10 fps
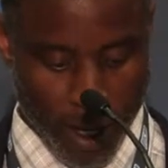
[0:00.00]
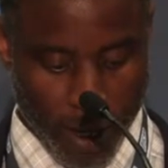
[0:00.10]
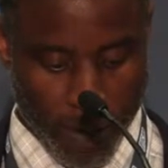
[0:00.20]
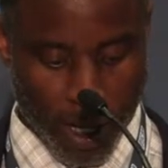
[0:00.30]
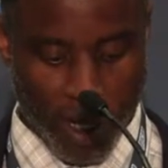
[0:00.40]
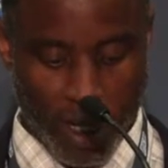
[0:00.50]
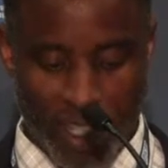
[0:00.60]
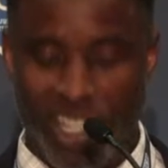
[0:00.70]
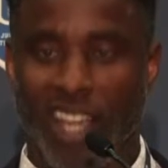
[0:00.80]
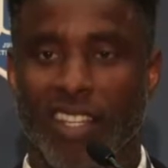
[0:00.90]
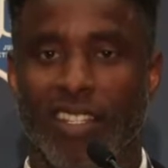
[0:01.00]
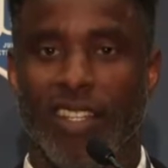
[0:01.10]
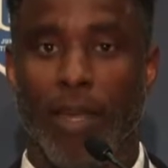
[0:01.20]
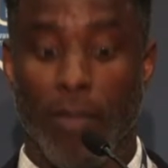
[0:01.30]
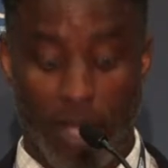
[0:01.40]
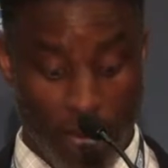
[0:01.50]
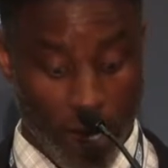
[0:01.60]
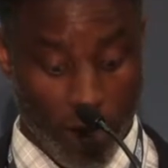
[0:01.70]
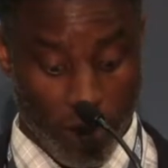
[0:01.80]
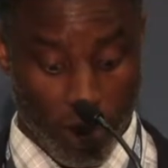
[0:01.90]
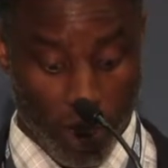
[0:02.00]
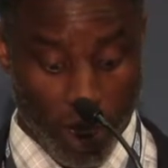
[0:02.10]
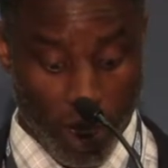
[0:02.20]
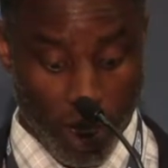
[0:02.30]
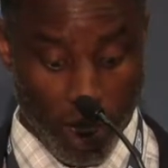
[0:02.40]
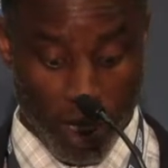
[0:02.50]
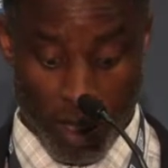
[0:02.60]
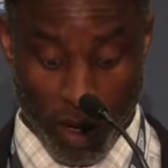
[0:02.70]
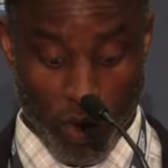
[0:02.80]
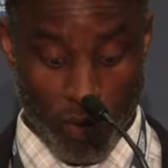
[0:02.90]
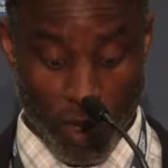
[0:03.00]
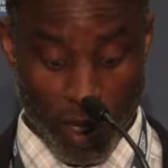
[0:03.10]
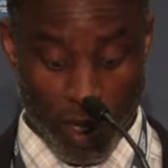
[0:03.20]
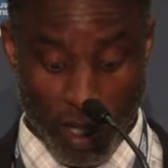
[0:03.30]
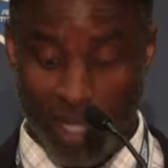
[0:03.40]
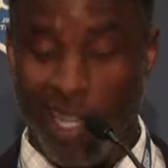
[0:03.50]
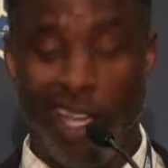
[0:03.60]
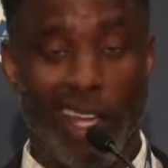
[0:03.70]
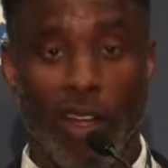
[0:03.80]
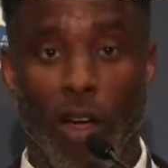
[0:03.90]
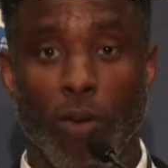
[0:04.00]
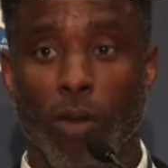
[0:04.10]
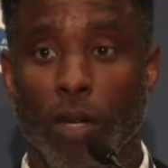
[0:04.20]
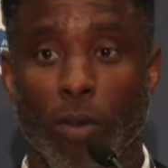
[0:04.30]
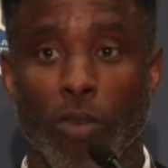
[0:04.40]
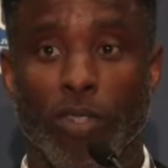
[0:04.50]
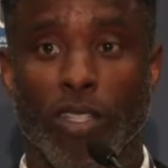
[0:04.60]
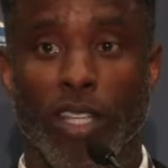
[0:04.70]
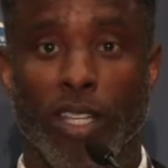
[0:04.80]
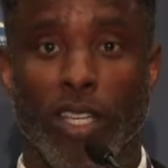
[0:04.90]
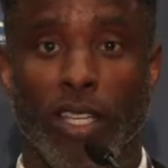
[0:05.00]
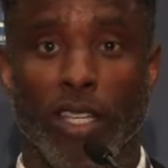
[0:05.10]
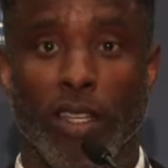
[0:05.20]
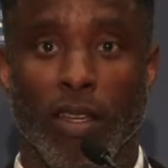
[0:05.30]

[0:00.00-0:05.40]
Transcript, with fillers: Monty and Jackie sat me down and told me that they had already bought the ticket,